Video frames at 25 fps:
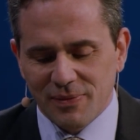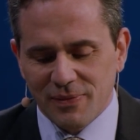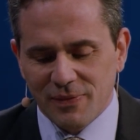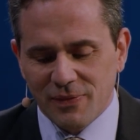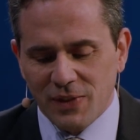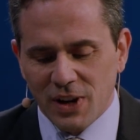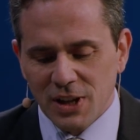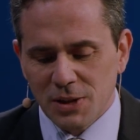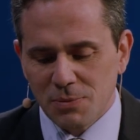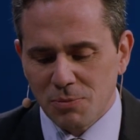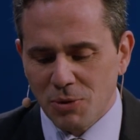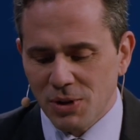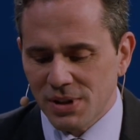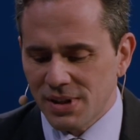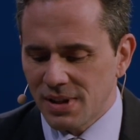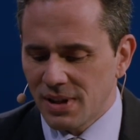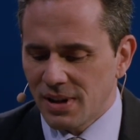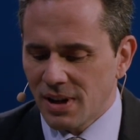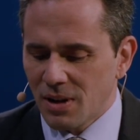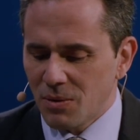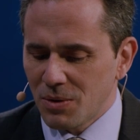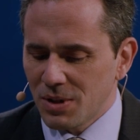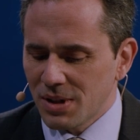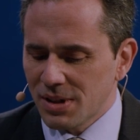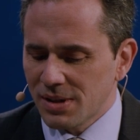Vice
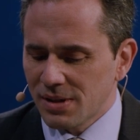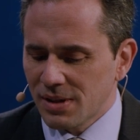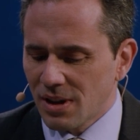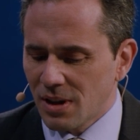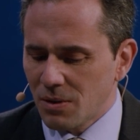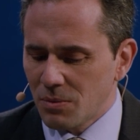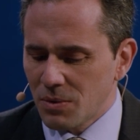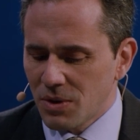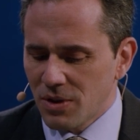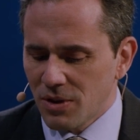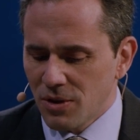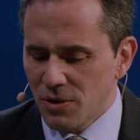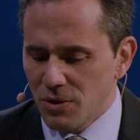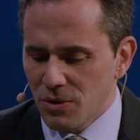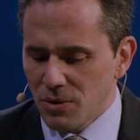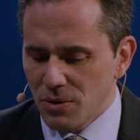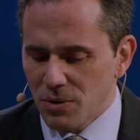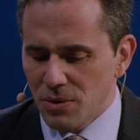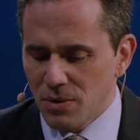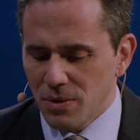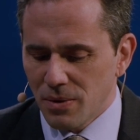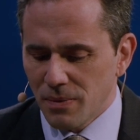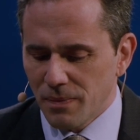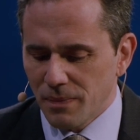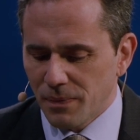President, I want to start with
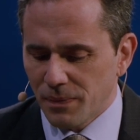you.